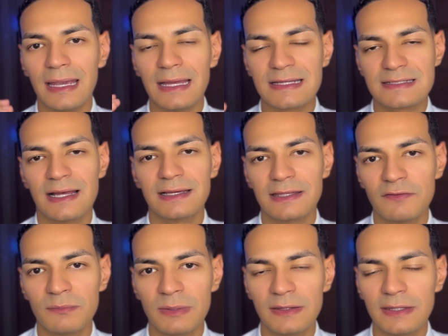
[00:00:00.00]
it's not
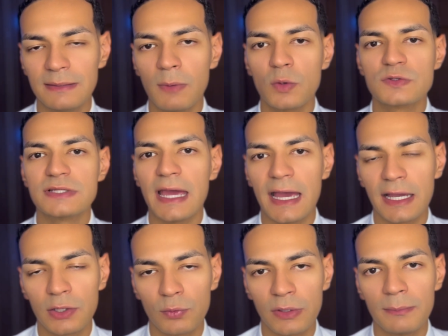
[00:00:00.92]
giving me the most
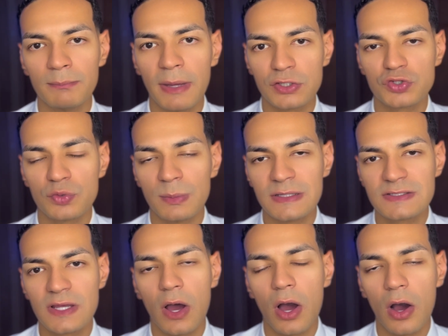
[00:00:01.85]
accurate
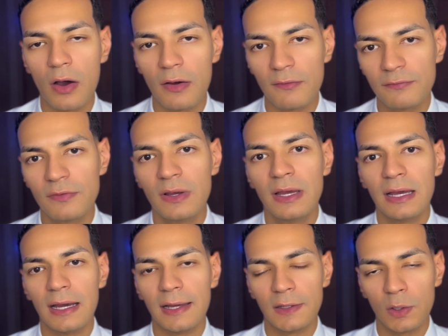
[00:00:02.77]
measurement of
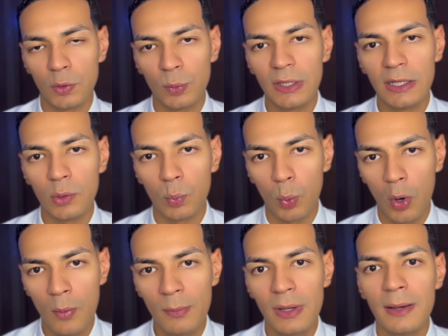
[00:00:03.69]
La Nuit
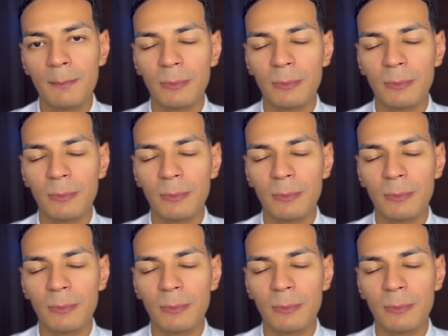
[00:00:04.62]
L'Homme,